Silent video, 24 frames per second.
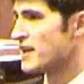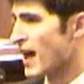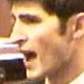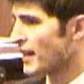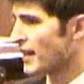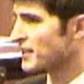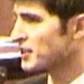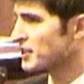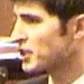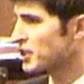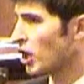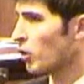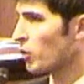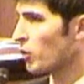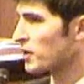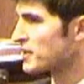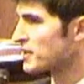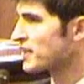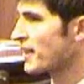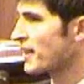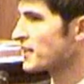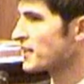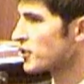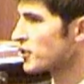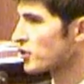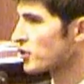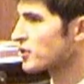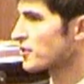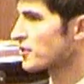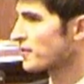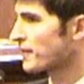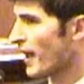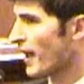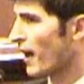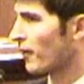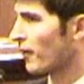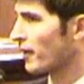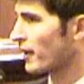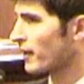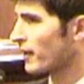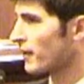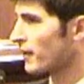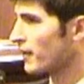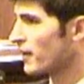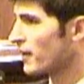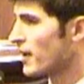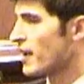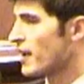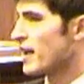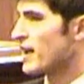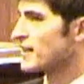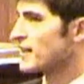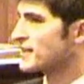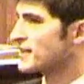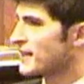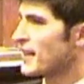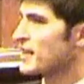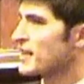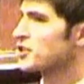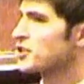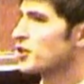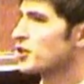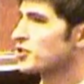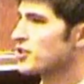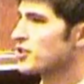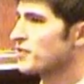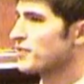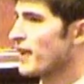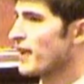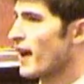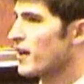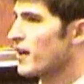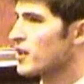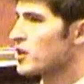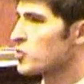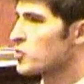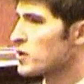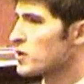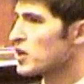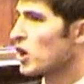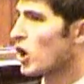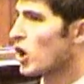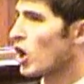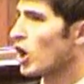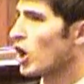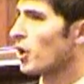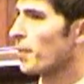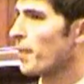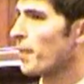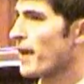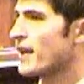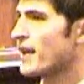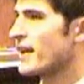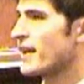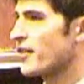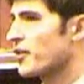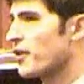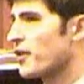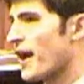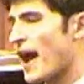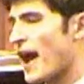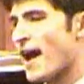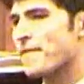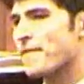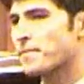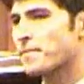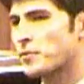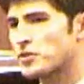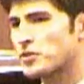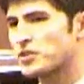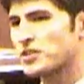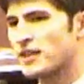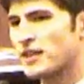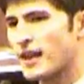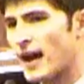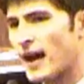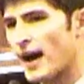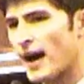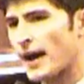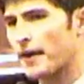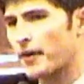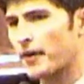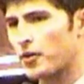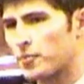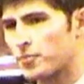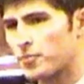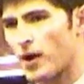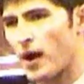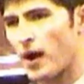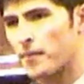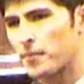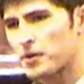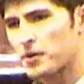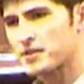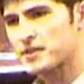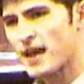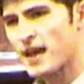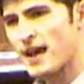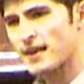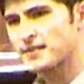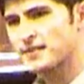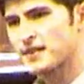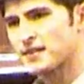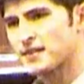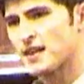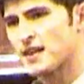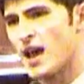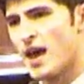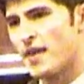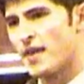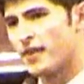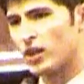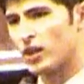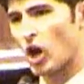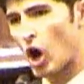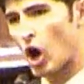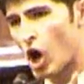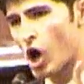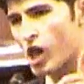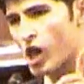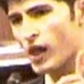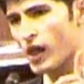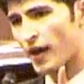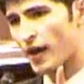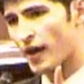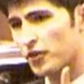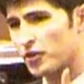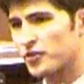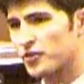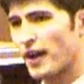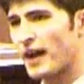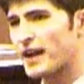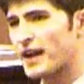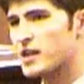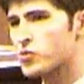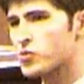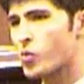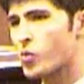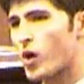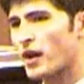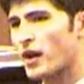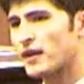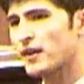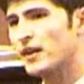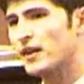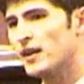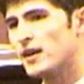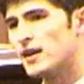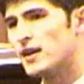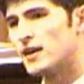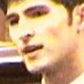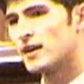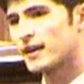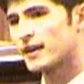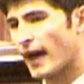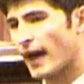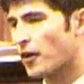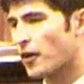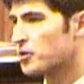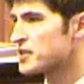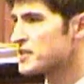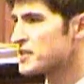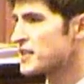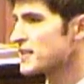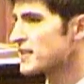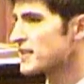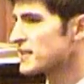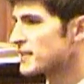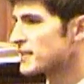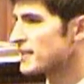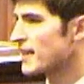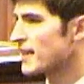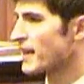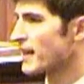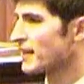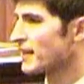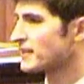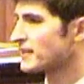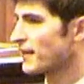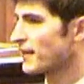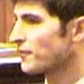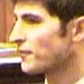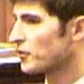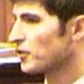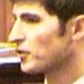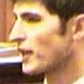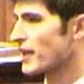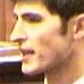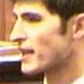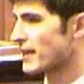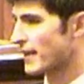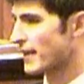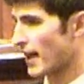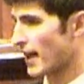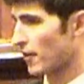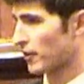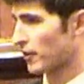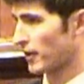Not so in St. Joseph County. In St. Joseph County, we all pay another half percent higher in property taxes than all other 91 counties in the state except for Lake